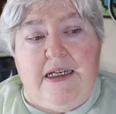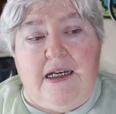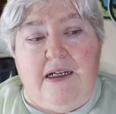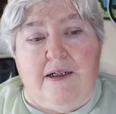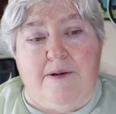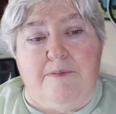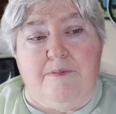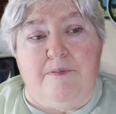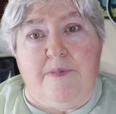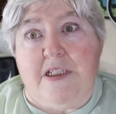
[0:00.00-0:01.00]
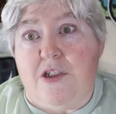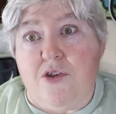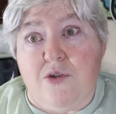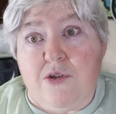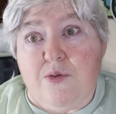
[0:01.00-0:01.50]
um,
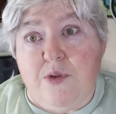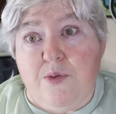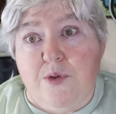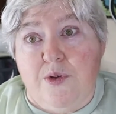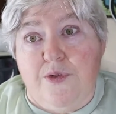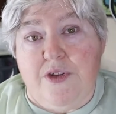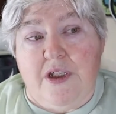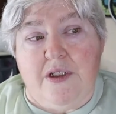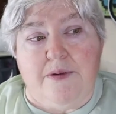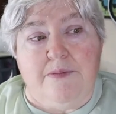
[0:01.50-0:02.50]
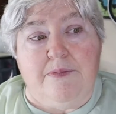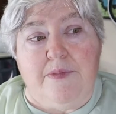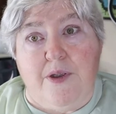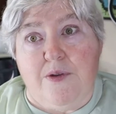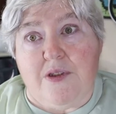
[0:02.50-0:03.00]
t-shirts with wolves on them,
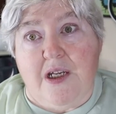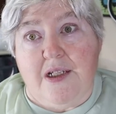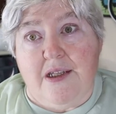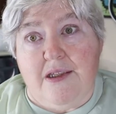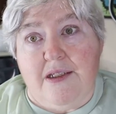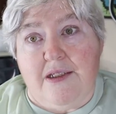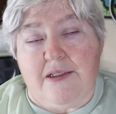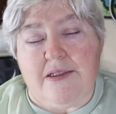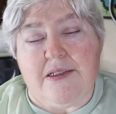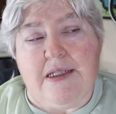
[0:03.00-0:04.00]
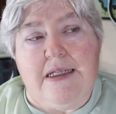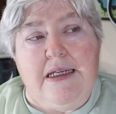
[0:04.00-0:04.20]
those kind of things.